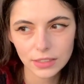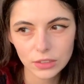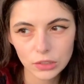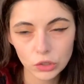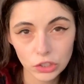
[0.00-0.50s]

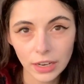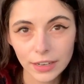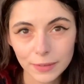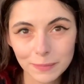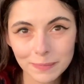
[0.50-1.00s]
to
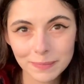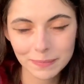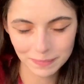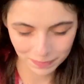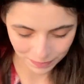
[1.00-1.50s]
share,
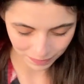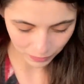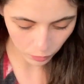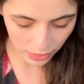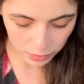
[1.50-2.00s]

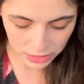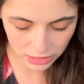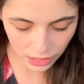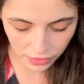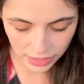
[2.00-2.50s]
whether
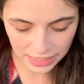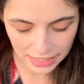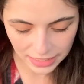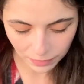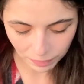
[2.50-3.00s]

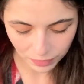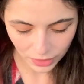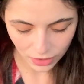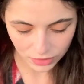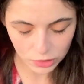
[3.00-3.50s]
materially
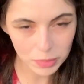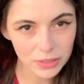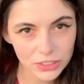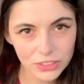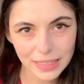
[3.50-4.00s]
or
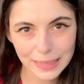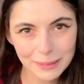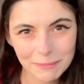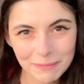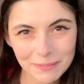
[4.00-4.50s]

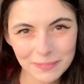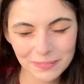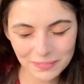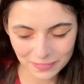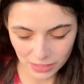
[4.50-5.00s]
spiritually.
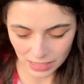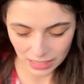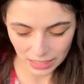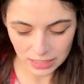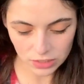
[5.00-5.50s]

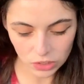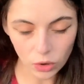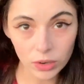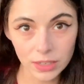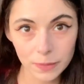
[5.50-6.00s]
It is an
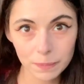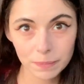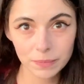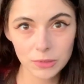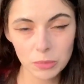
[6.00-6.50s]
honor
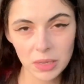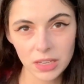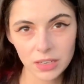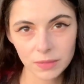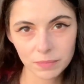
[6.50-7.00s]
to be
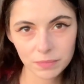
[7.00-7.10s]
here,